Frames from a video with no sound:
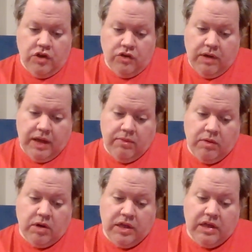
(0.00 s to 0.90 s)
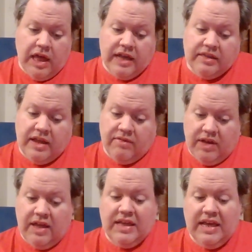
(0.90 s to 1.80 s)
So anyway, what did I think of
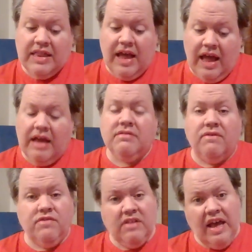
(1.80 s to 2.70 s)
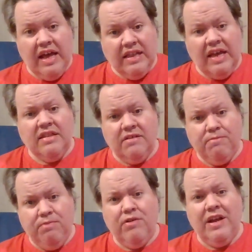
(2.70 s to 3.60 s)
it? Again, as I've said, it's
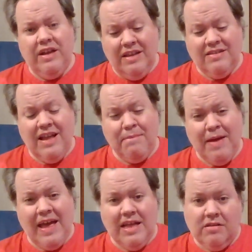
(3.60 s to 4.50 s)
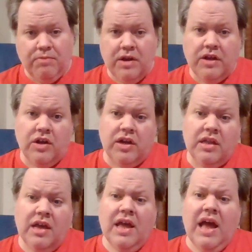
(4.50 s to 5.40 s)
not bad. It's pretty
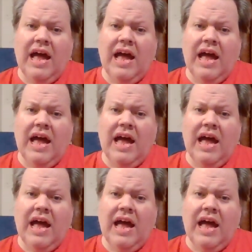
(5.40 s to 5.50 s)
good.